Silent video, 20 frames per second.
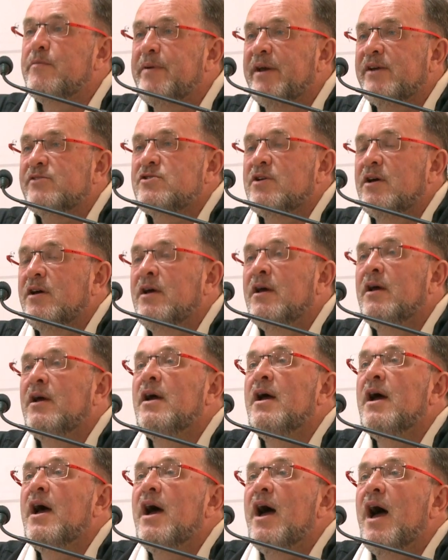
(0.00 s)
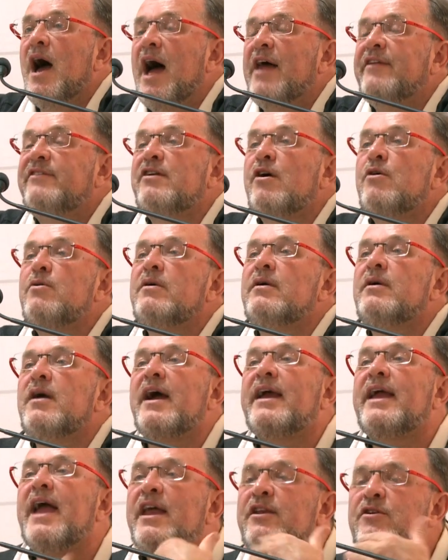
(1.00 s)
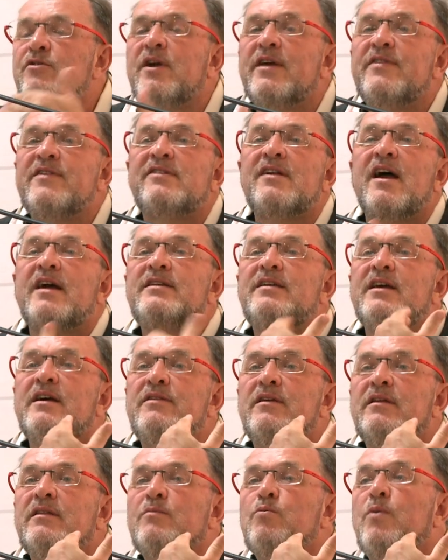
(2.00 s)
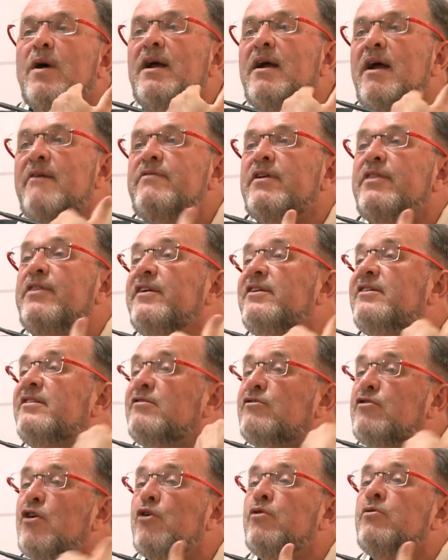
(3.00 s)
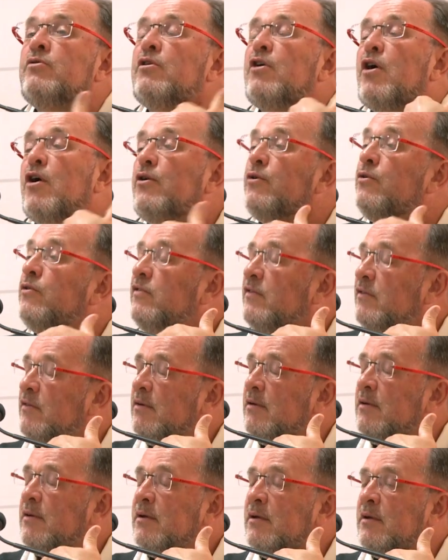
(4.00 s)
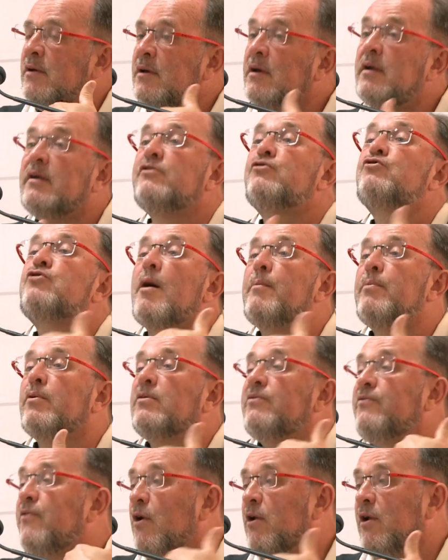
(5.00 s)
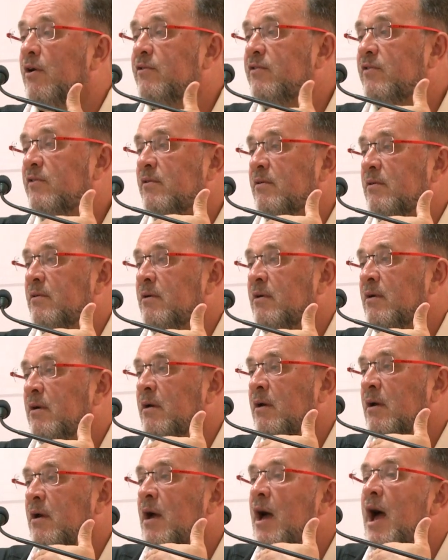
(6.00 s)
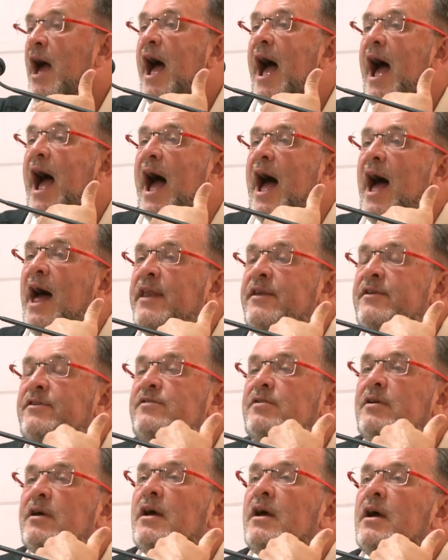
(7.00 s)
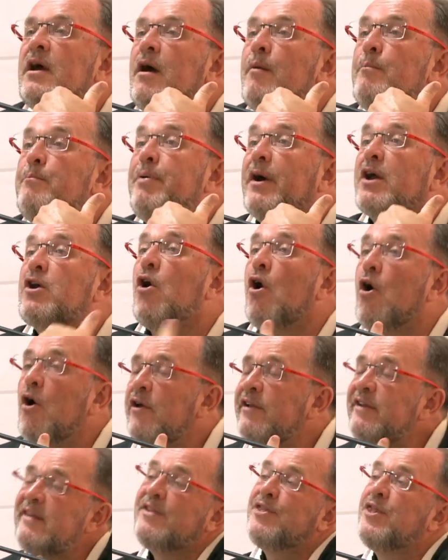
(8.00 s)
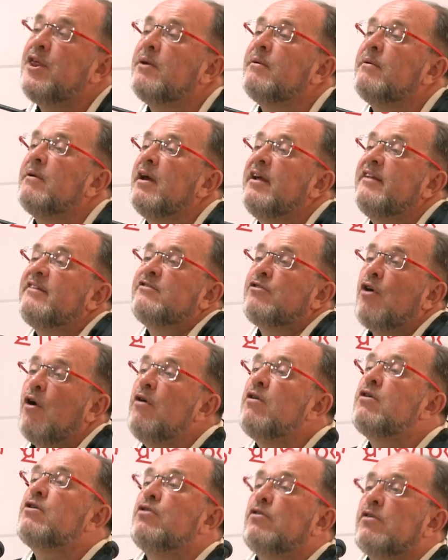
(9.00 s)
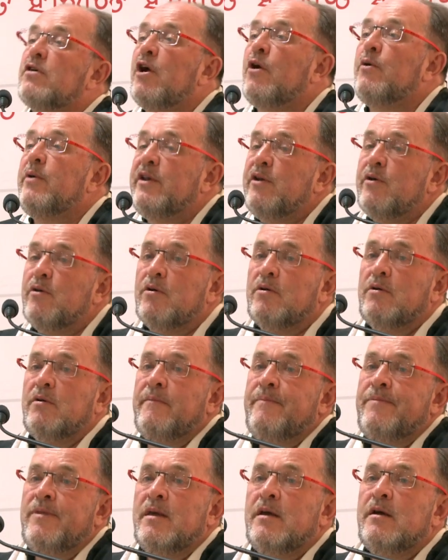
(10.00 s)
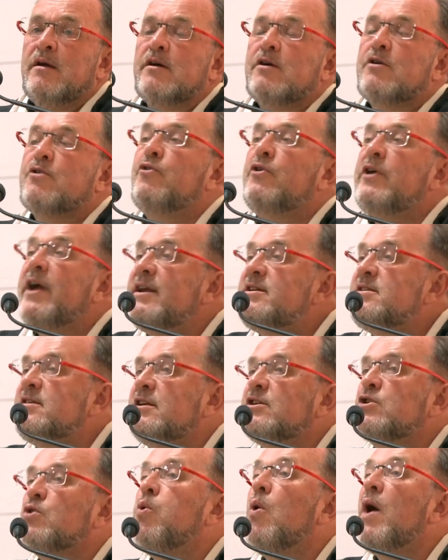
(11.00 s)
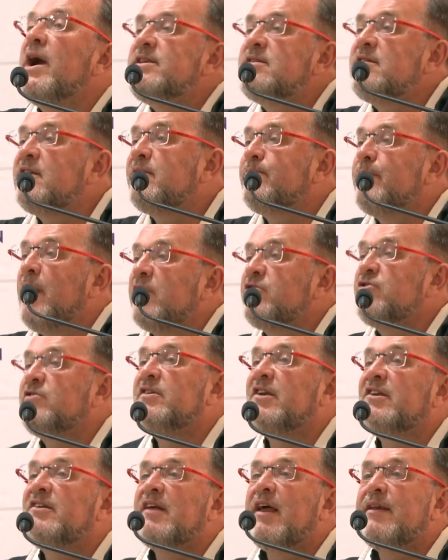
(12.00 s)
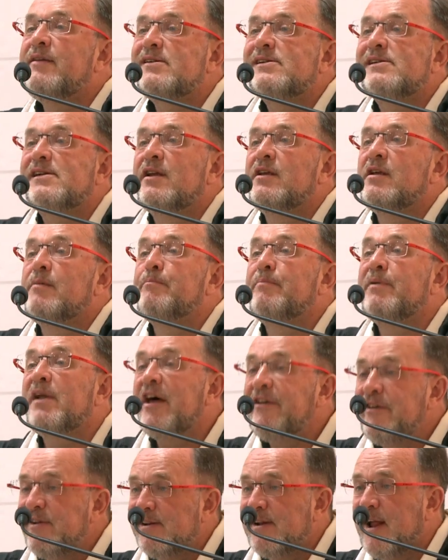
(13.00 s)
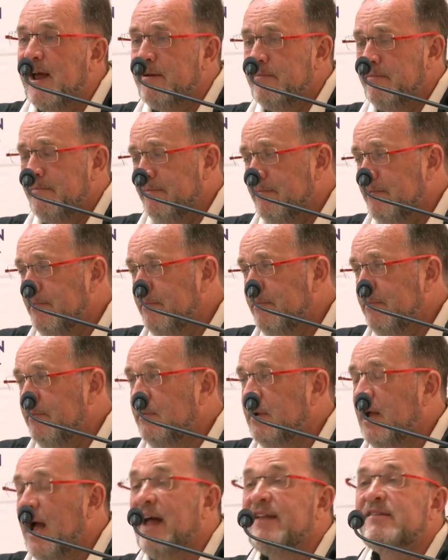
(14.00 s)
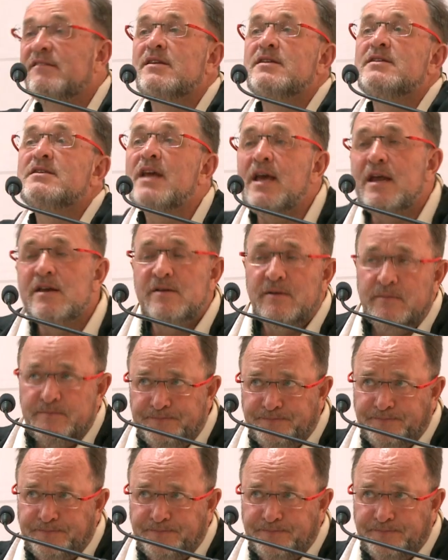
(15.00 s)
the picture. And so, again, you get this idea that wherever this stone goes, trouble follows. And because the historical Koh-i-Noor created quite as much dissension and bloodshed as it did,